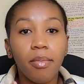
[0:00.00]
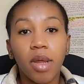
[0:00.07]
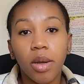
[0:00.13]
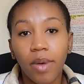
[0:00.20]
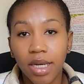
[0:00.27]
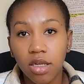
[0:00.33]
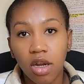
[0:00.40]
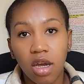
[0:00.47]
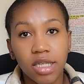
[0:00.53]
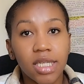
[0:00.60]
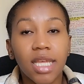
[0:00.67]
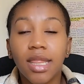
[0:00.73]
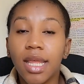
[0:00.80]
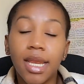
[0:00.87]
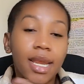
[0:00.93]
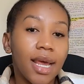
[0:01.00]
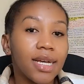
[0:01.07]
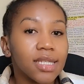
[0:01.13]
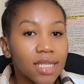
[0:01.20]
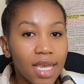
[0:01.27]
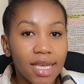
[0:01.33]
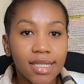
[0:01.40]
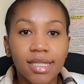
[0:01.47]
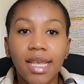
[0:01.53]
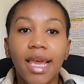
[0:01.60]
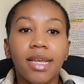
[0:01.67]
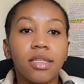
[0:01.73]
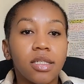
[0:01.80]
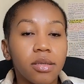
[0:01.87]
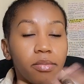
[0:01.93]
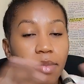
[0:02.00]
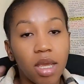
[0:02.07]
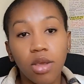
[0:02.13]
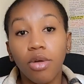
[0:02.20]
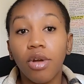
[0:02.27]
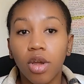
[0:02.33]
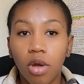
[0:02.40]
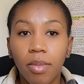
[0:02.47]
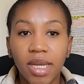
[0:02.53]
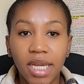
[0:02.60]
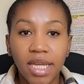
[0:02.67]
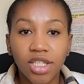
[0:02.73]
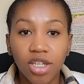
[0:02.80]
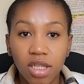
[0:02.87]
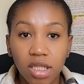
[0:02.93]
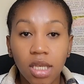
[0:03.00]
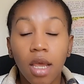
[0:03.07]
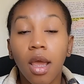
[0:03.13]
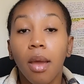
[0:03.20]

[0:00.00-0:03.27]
and whatnot, and then assess and make your recommendations